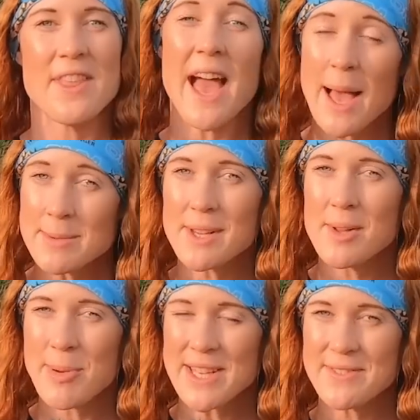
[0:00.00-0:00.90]
For the
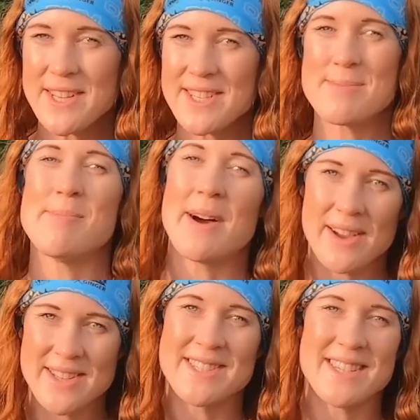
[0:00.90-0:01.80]
absolute best features,
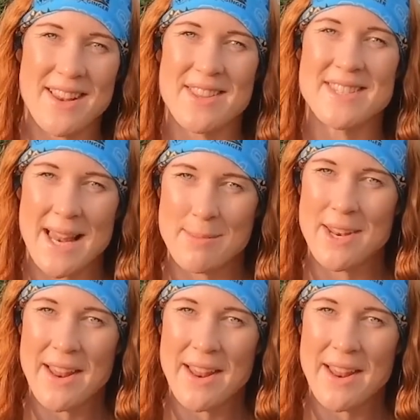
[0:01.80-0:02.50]
my eyes are still on the Salomon